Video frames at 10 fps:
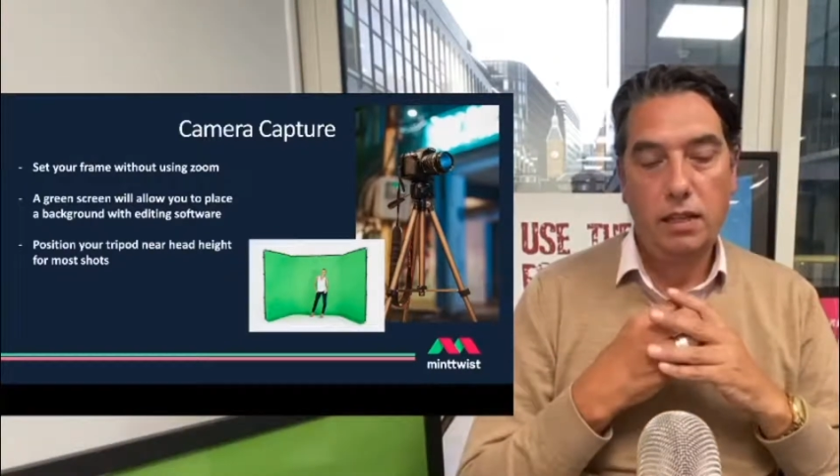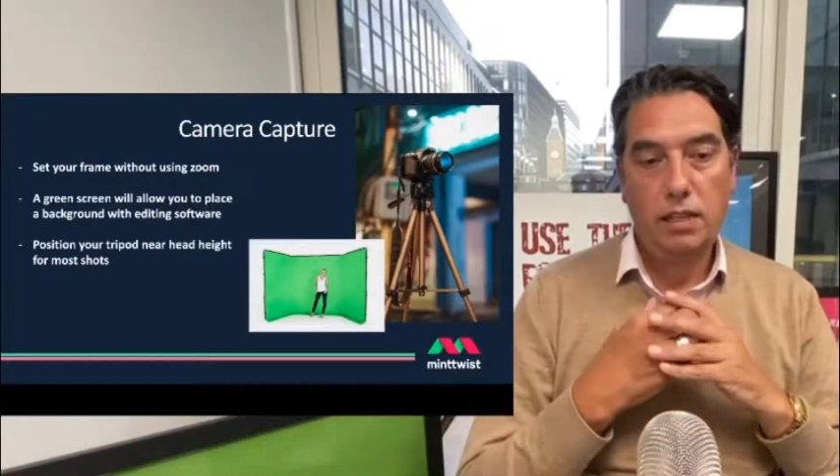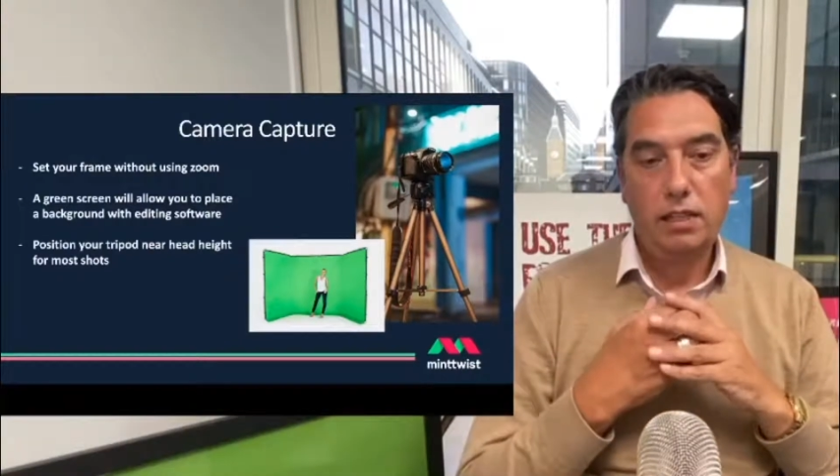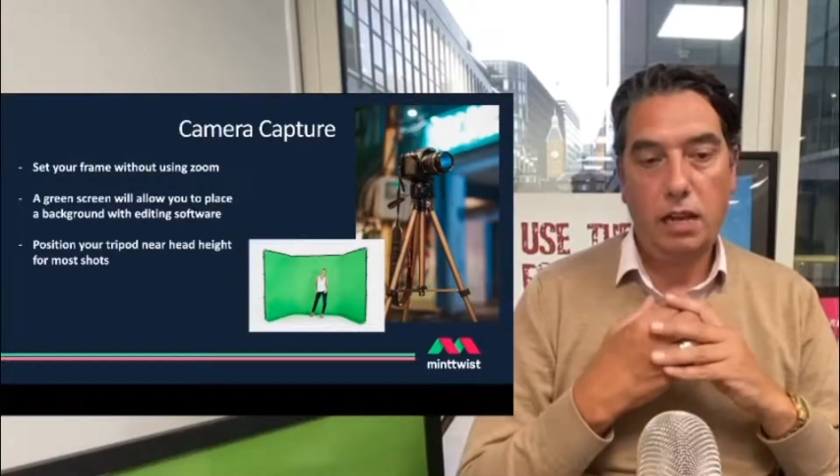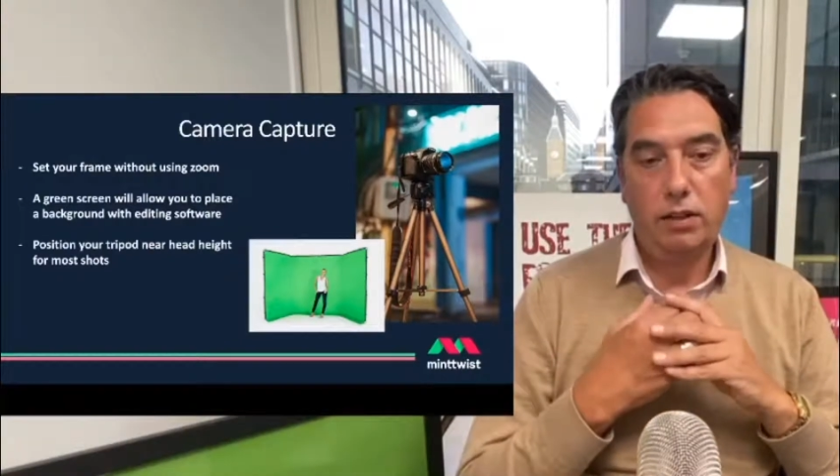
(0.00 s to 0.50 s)

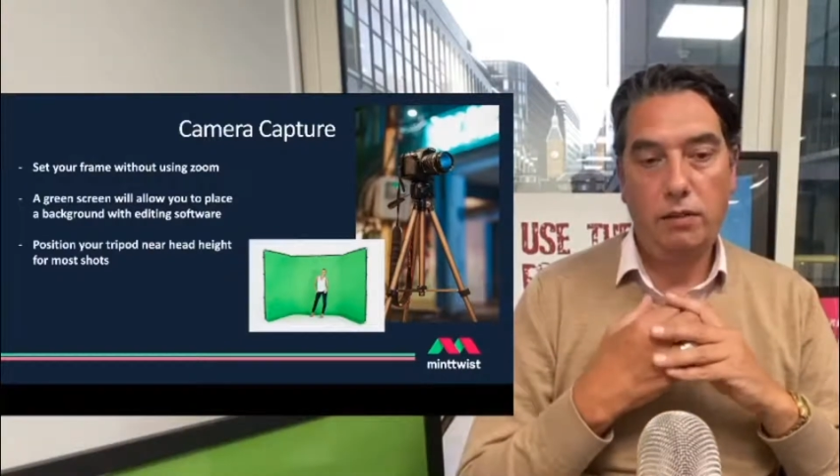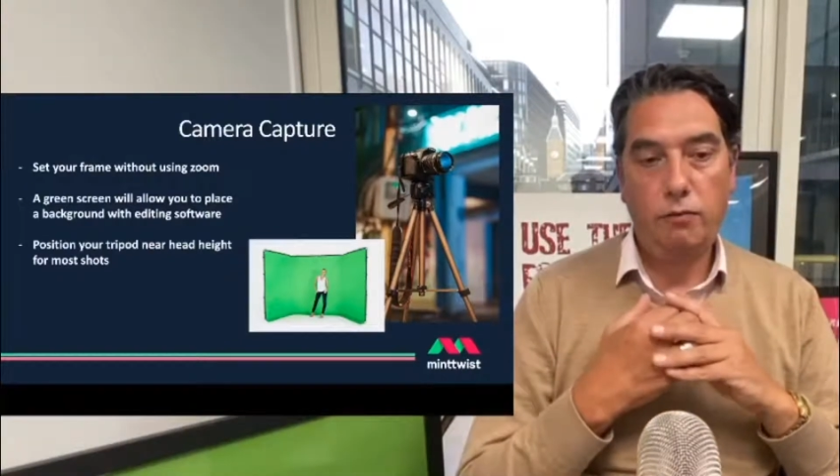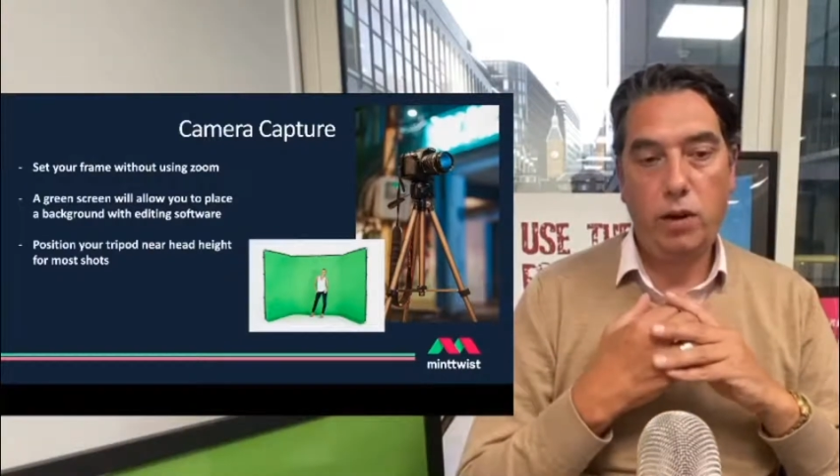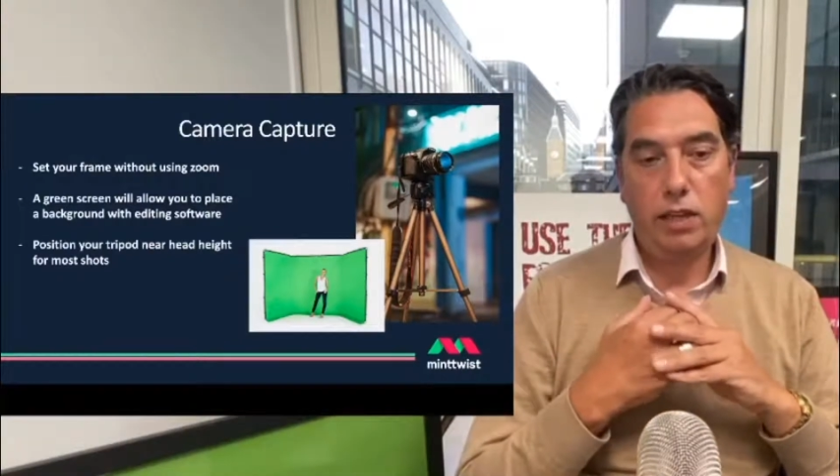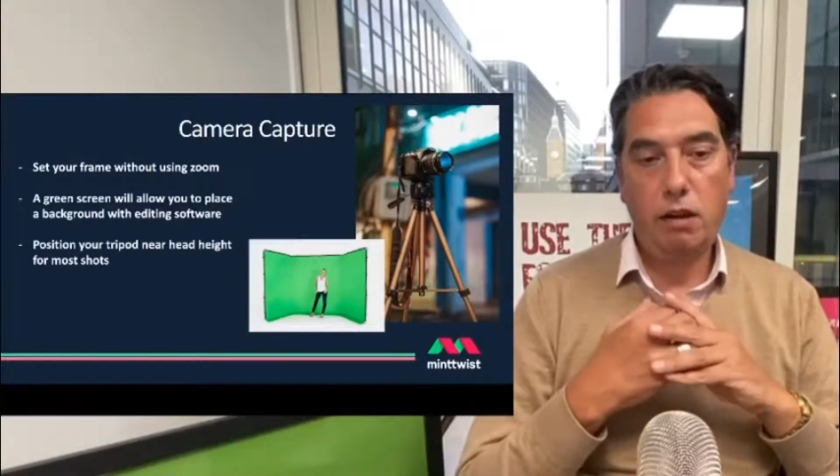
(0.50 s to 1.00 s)
So
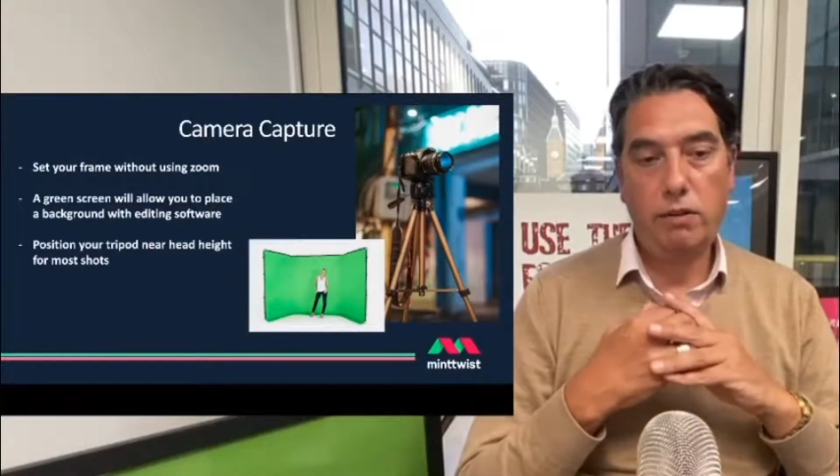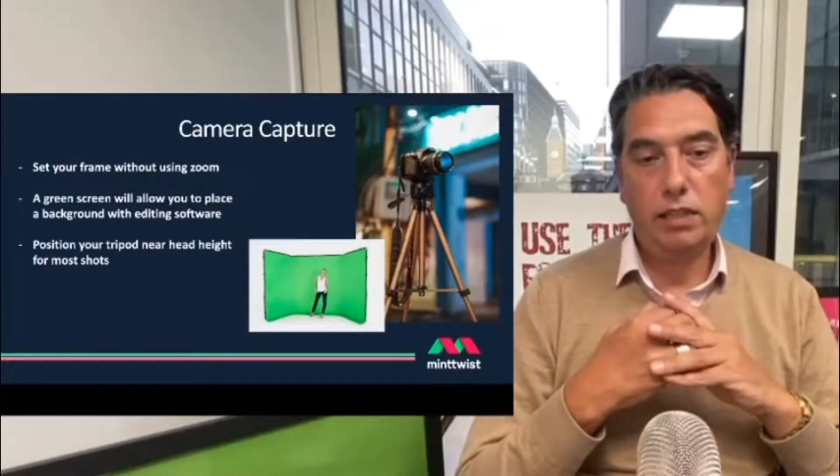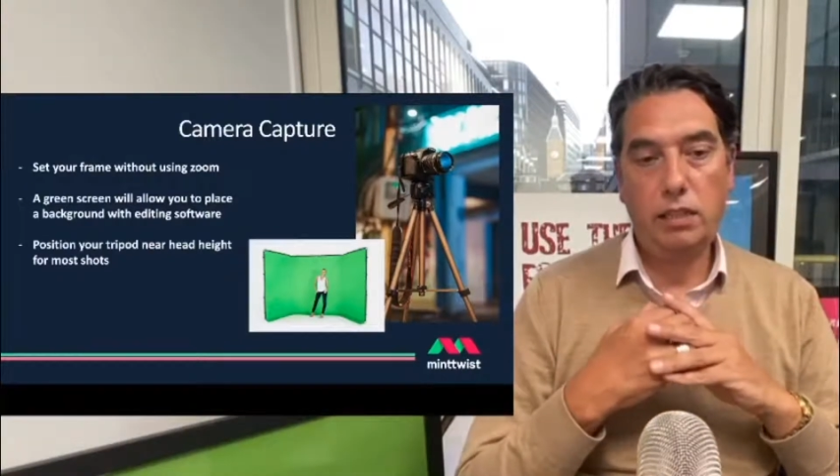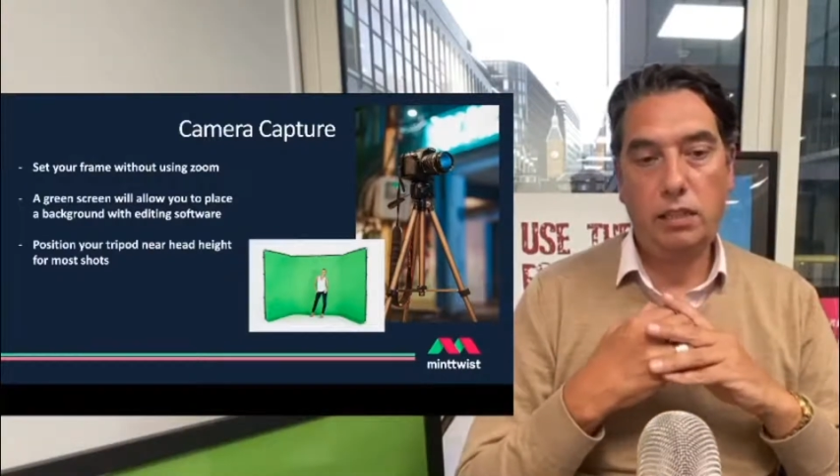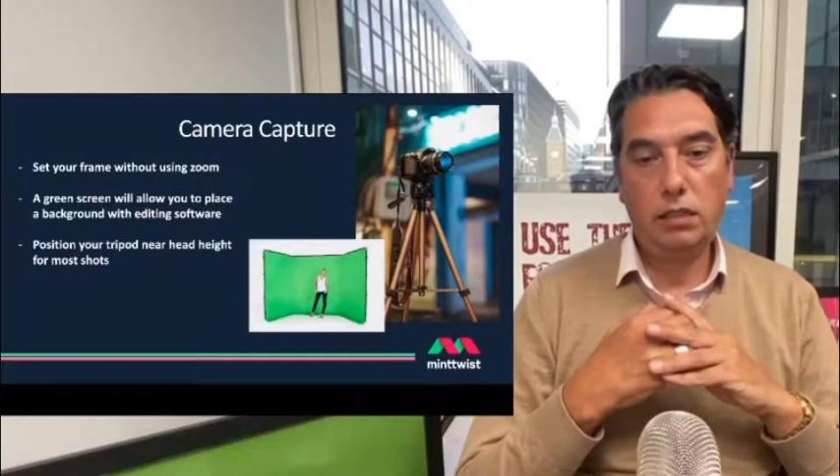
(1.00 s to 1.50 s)
if we're
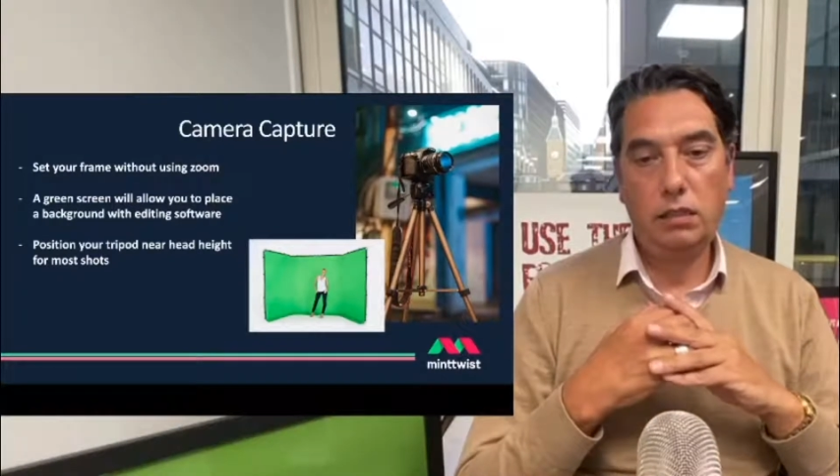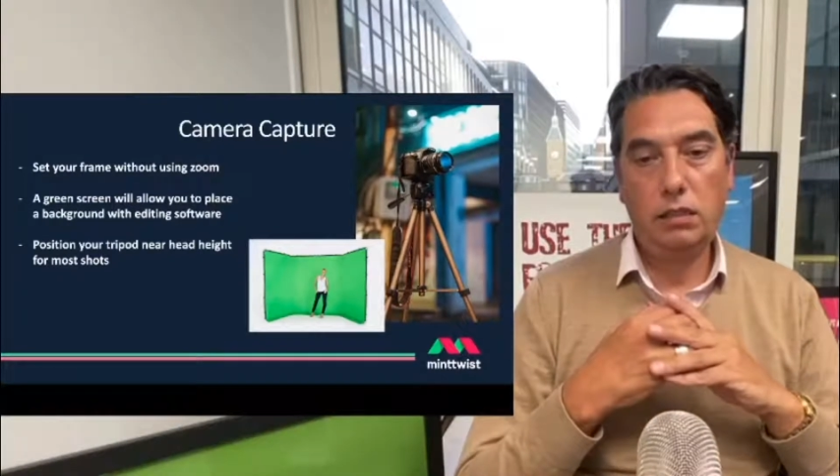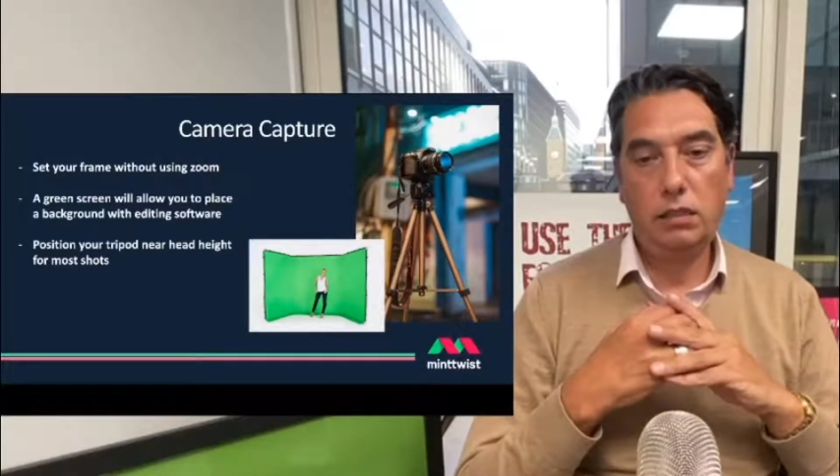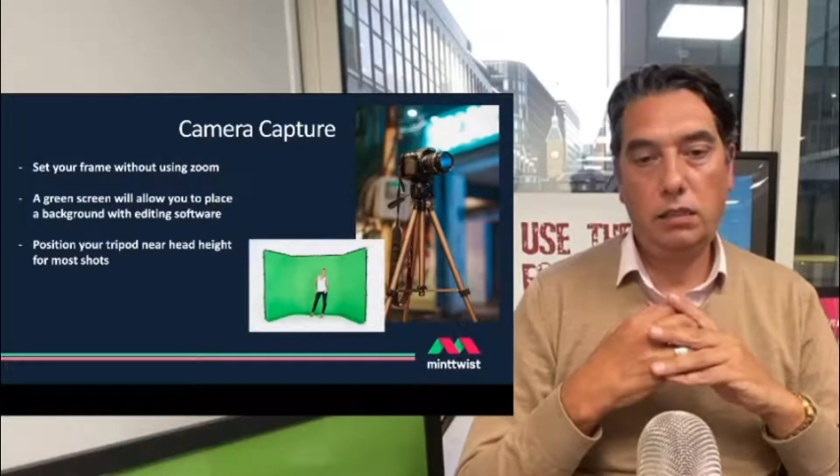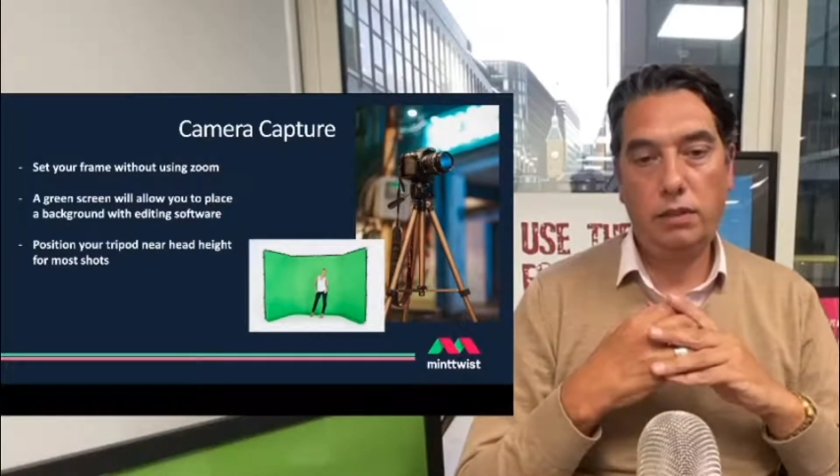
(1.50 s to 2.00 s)
going
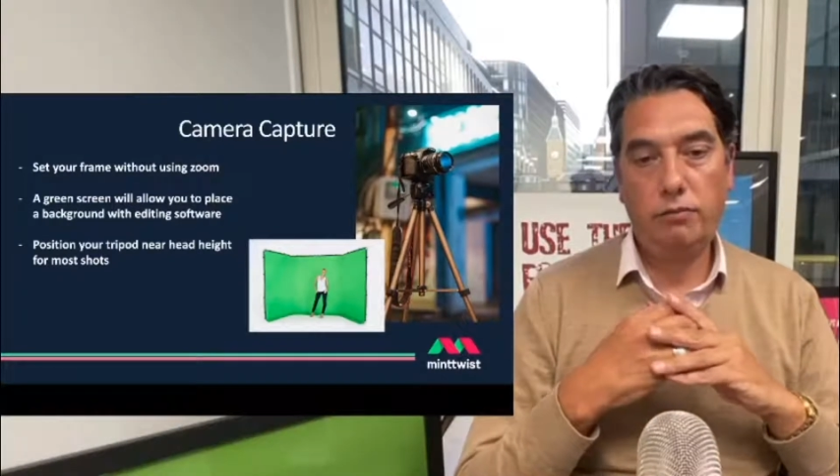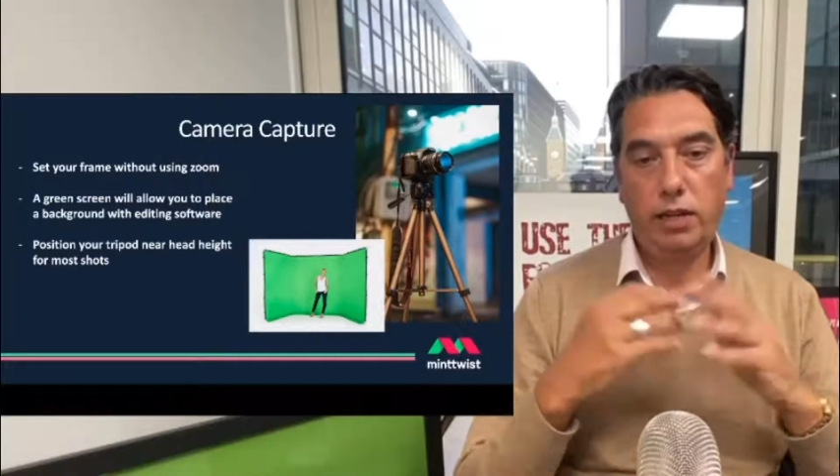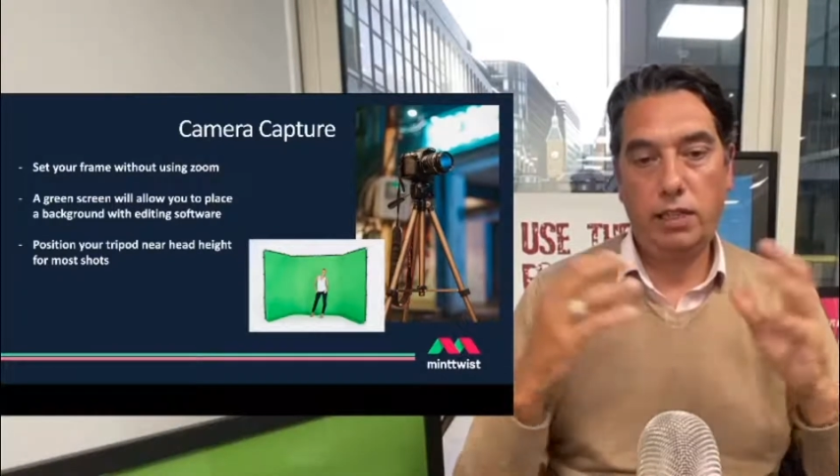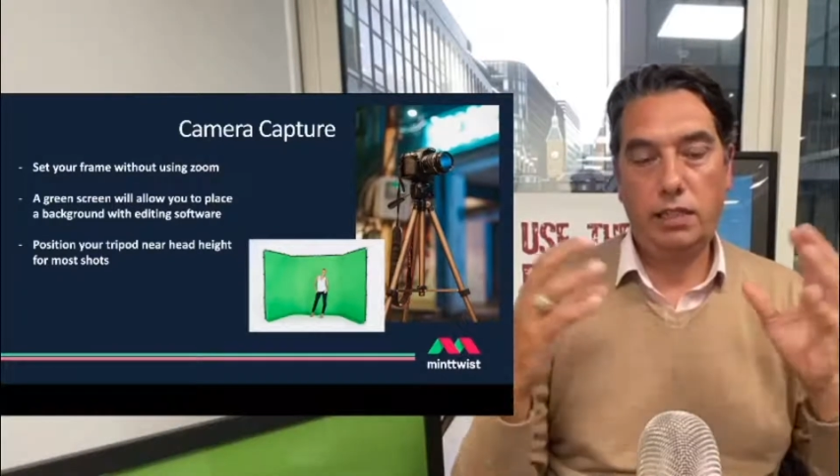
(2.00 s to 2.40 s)
to